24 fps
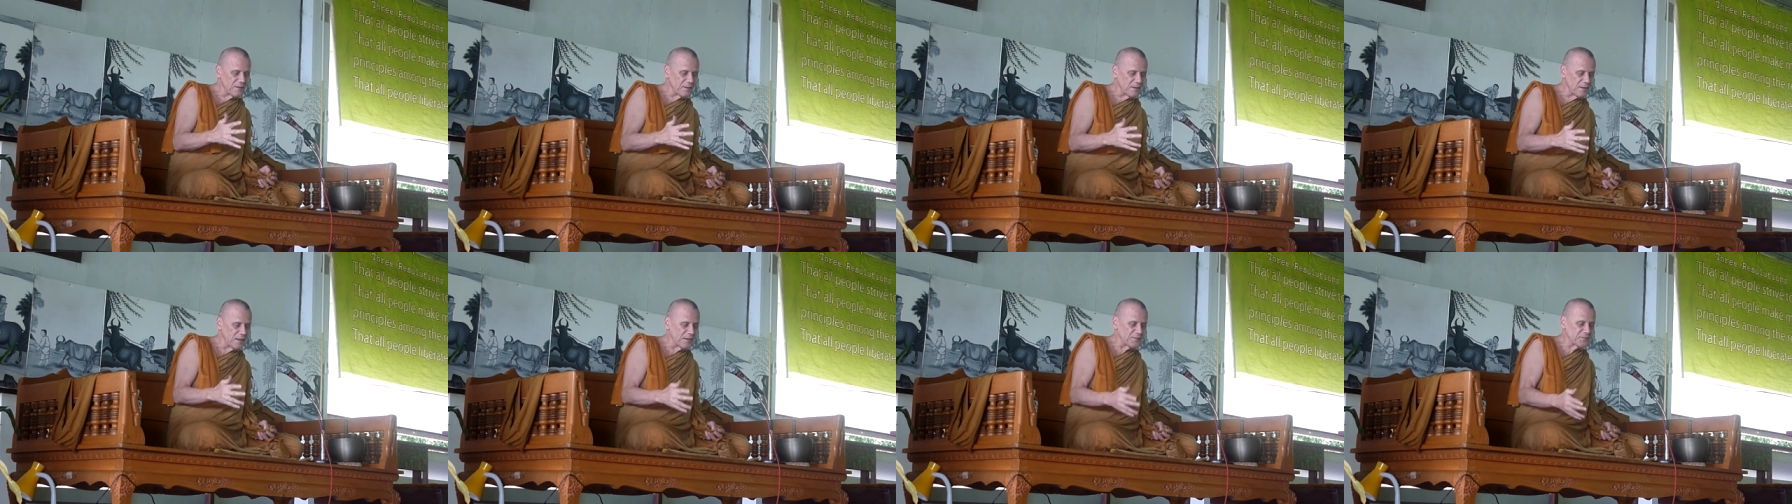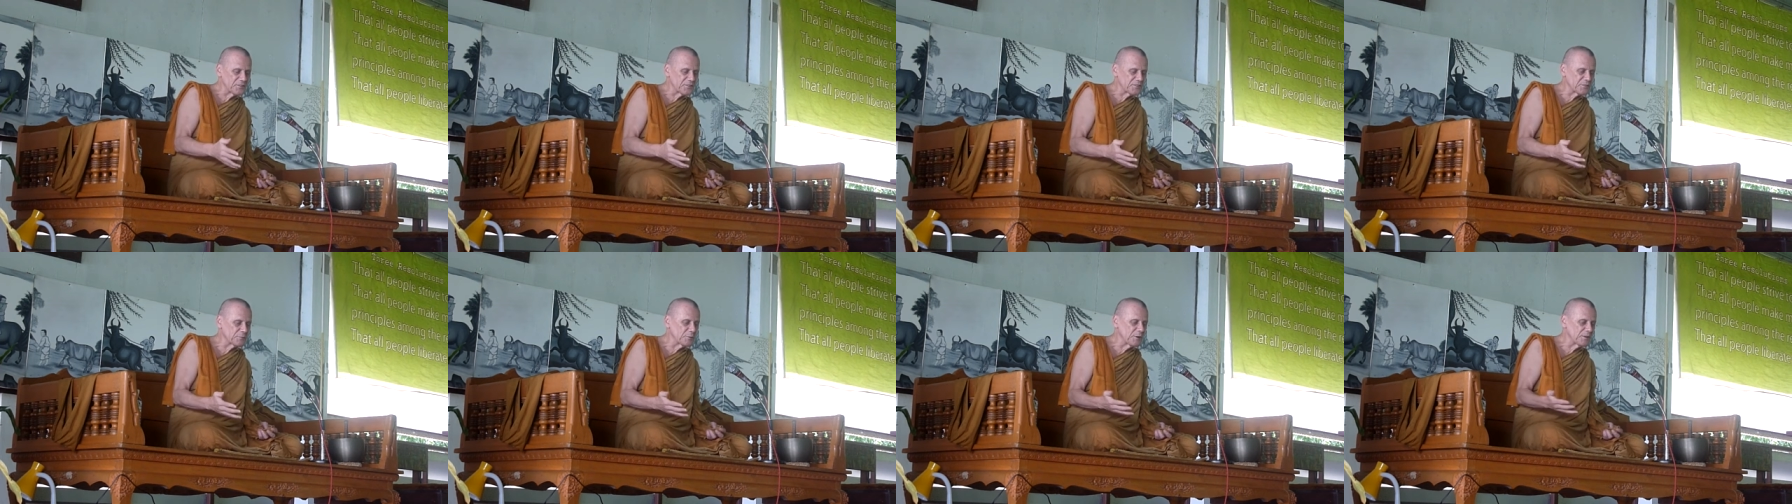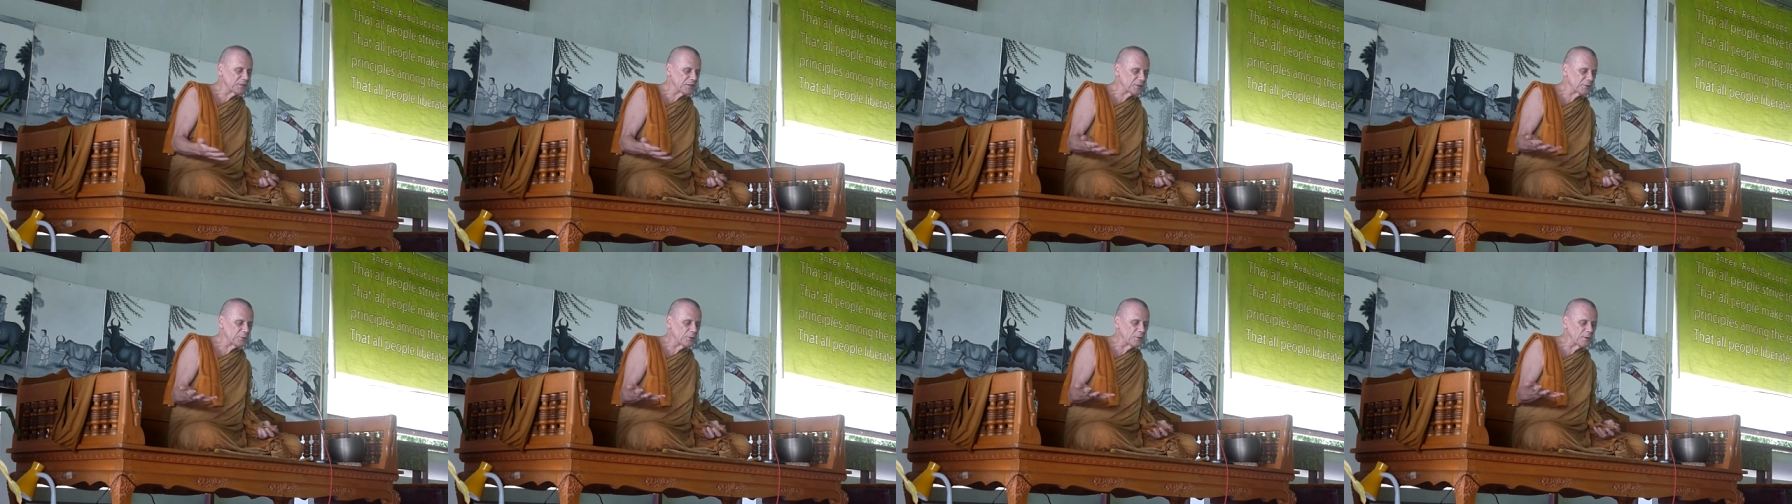what
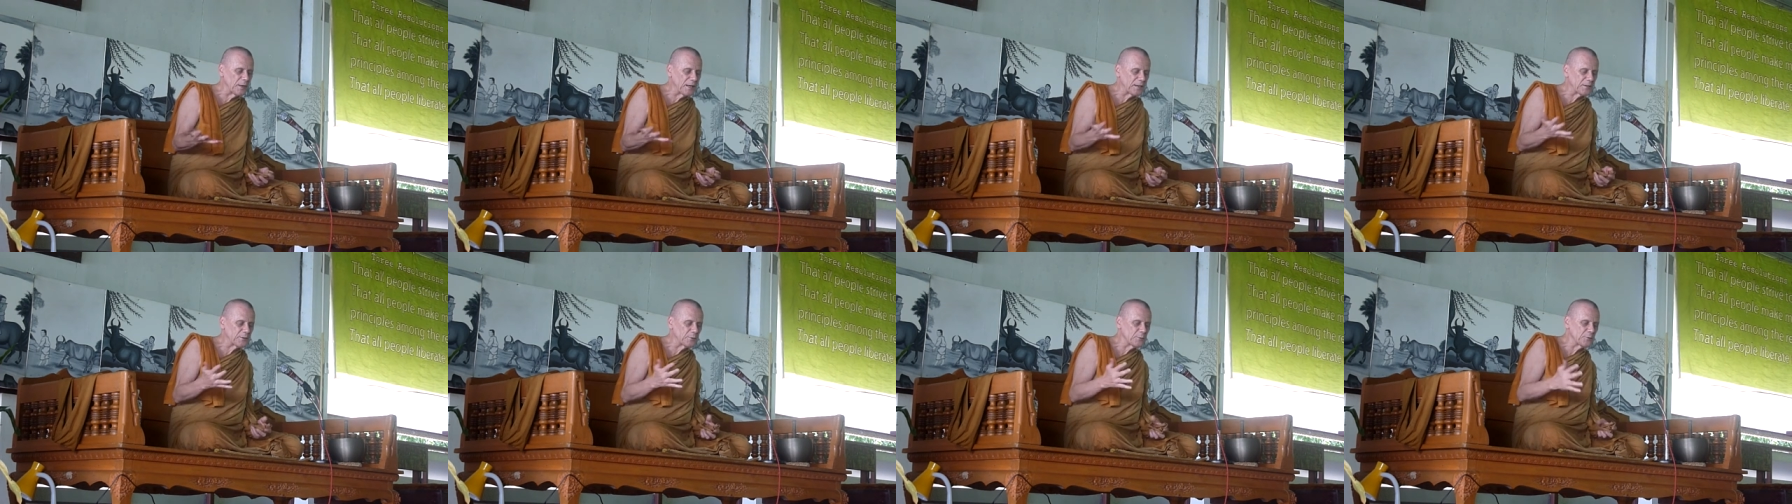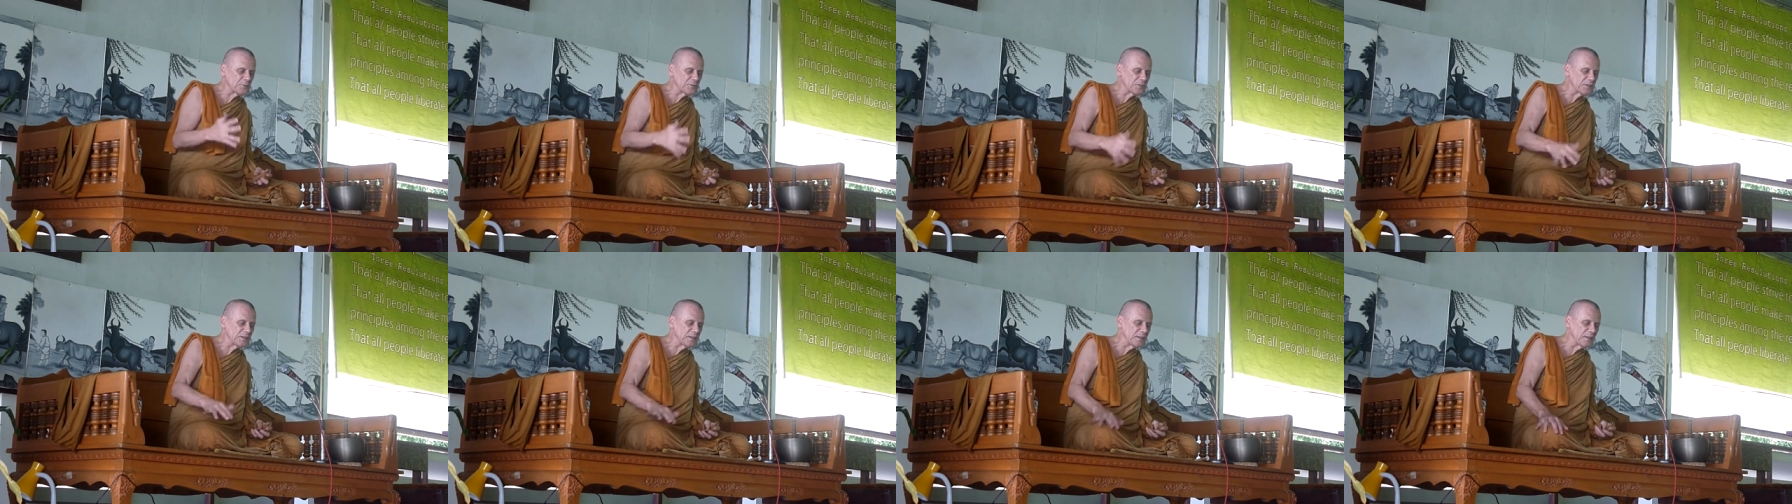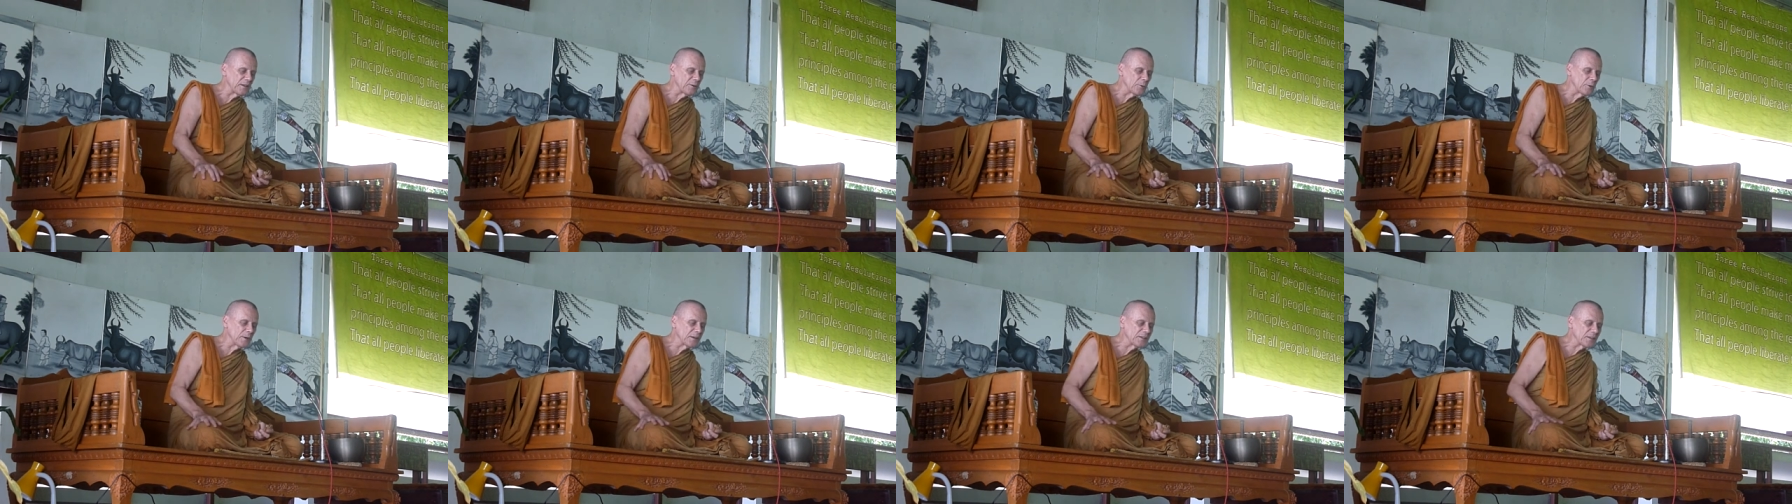they call
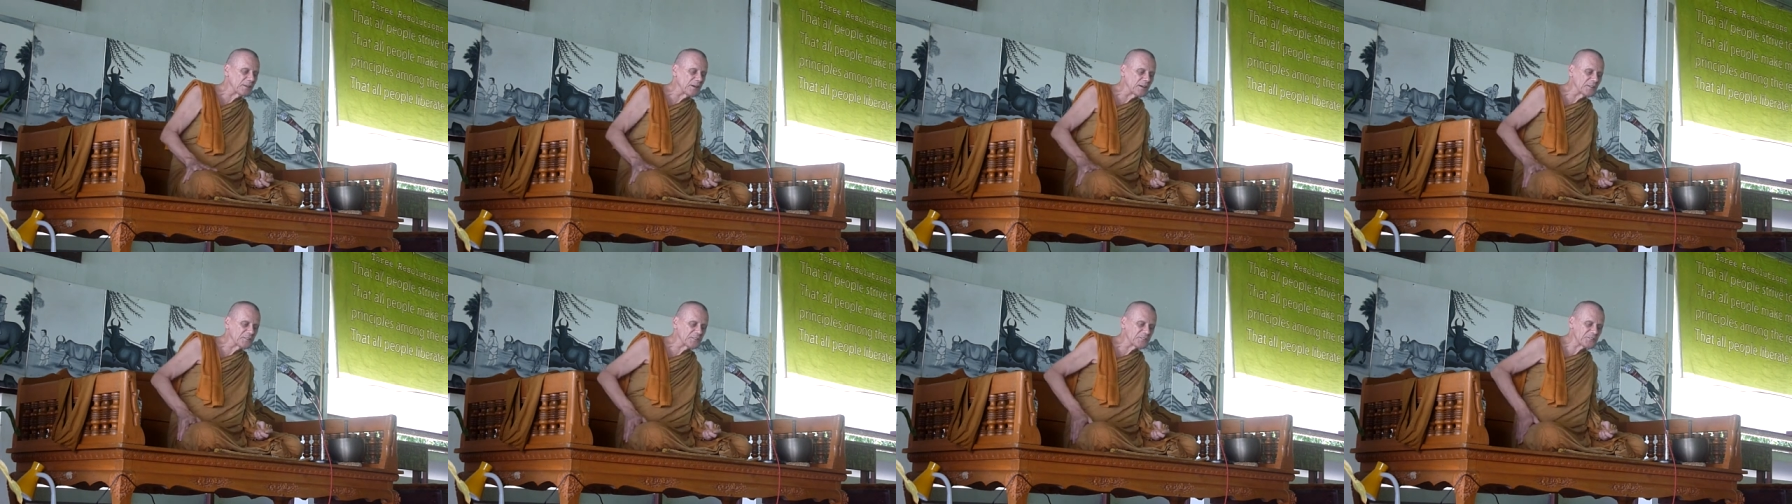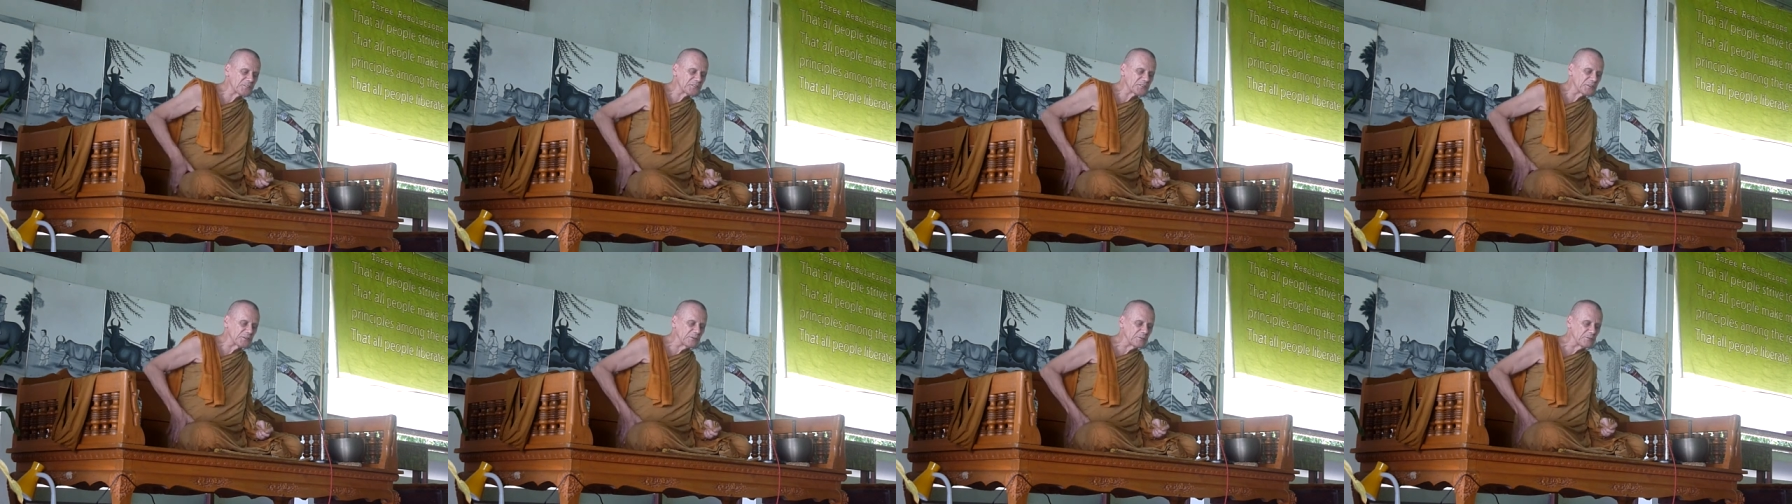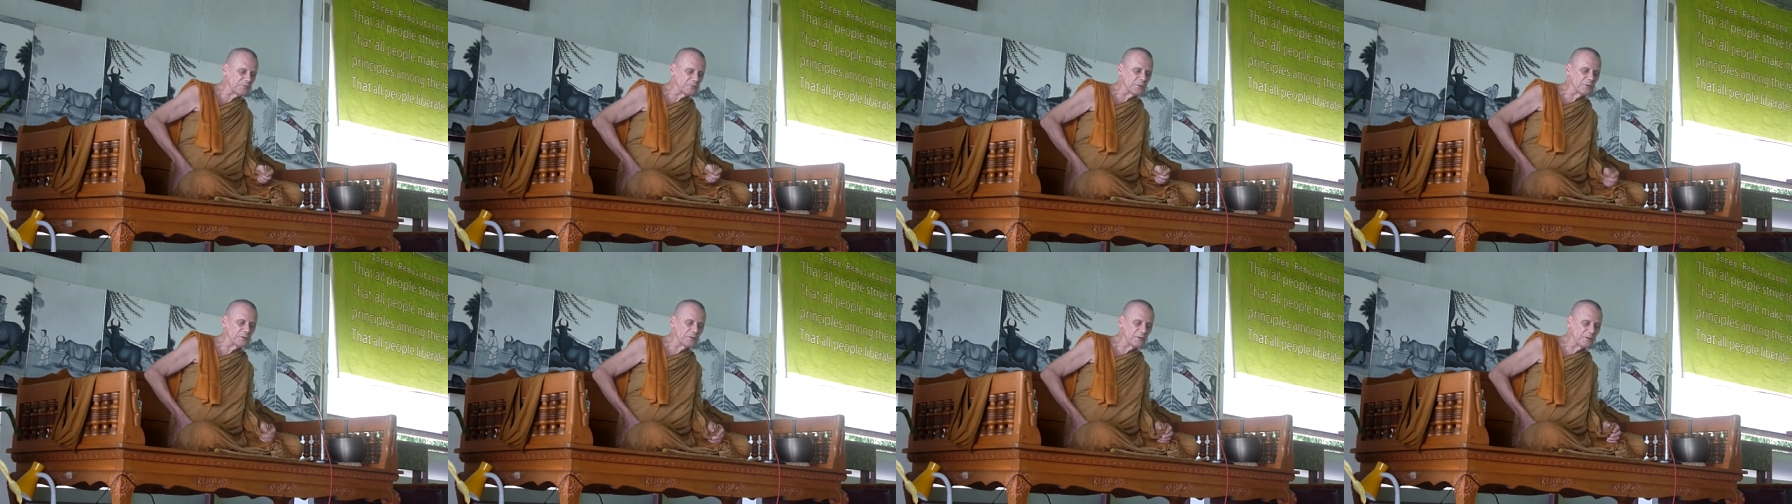akusala, or
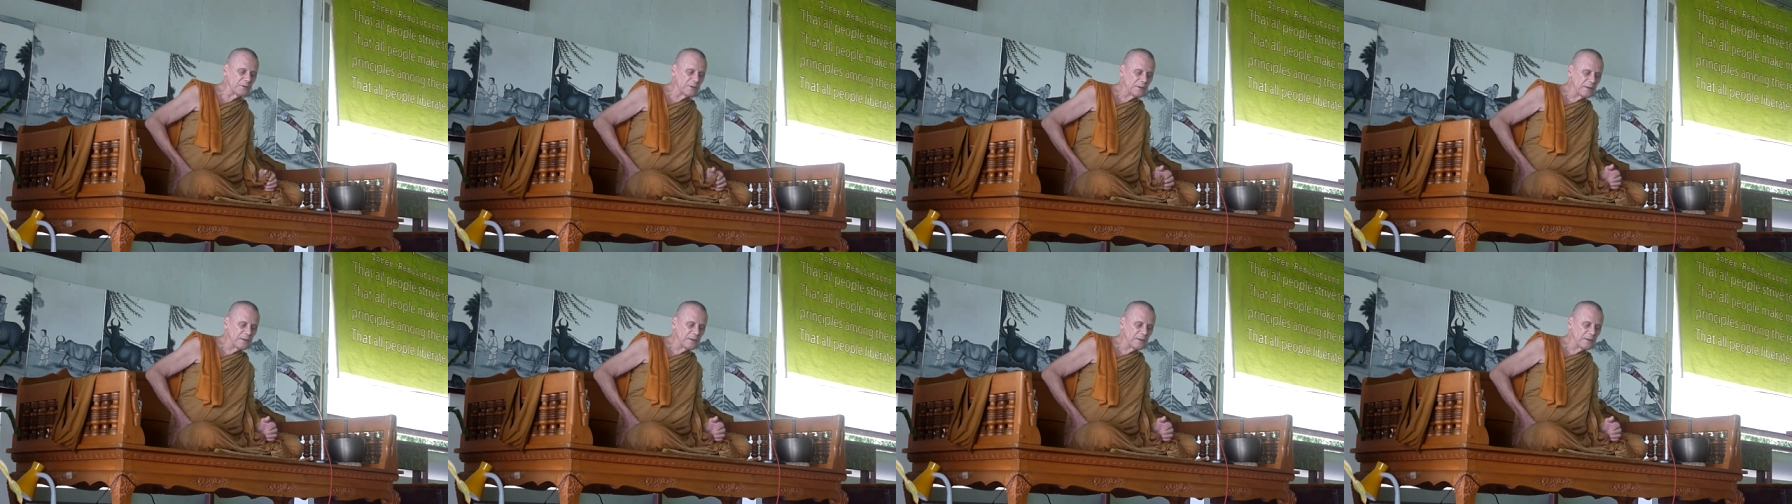unskillful.